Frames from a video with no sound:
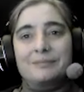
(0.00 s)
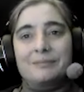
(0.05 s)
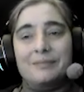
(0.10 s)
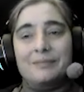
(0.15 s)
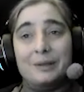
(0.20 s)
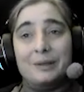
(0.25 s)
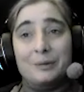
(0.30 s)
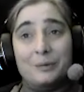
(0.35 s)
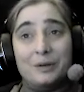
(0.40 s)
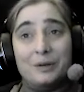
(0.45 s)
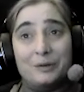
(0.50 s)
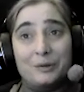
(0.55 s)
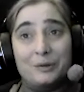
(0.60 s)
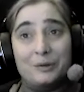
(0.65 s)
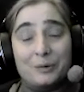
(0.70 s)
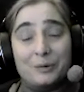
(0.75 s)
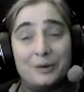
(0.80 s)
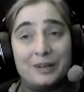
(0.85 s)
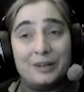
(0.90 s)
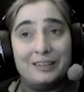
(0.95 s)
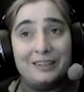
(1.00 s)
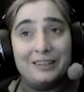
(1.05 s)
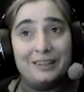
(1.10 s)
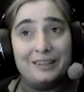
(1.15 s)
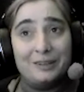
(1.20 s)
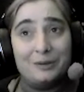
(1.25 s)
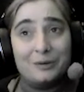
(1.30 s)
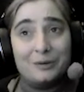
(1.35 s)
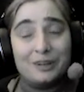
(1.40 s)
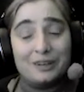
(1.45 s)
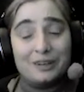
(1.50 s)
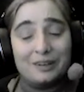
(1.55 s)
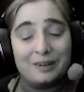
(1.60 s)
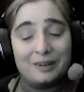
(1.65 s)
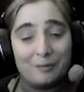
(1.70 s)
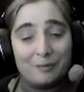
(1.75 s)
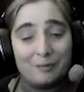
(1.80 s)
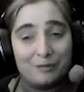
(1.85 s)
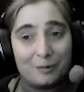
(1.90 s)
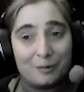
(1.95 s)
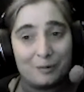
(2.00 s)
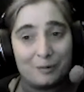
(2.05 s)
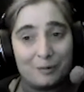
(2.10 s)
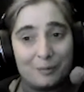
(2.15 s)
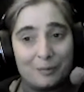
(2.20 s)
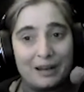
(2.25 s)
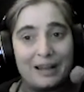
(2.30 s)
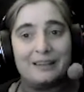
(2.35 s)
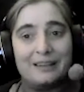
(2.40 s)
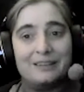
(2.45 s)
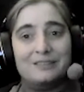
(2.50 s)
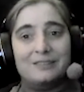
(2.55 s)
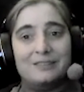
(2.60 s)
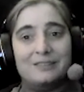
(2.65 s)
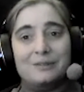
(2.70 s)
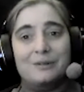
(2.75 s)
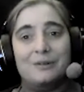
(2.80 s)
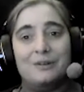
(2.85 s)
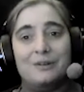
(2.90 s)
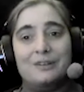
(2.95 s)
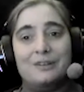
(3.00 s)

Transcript: And when you're ready, you can come from lying to